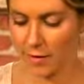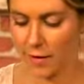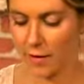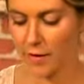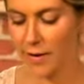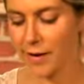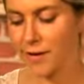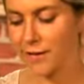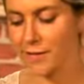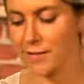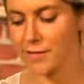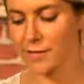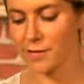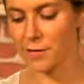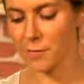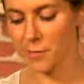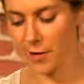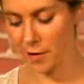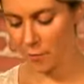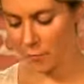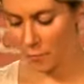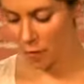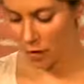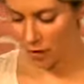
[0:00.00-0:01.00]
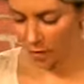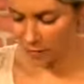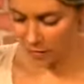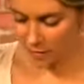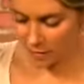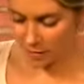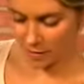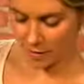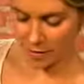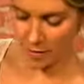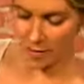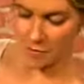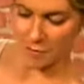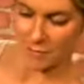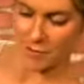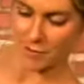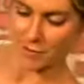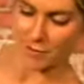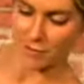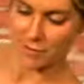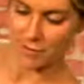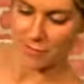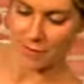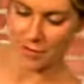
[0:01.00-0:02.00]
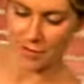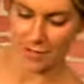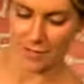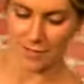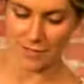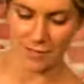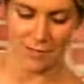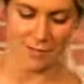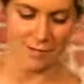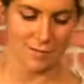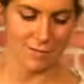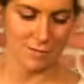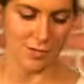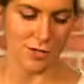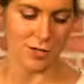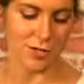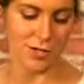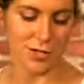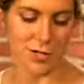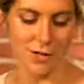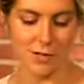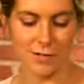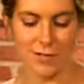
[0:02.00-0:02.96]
Okay, so my water, my fat, my sugar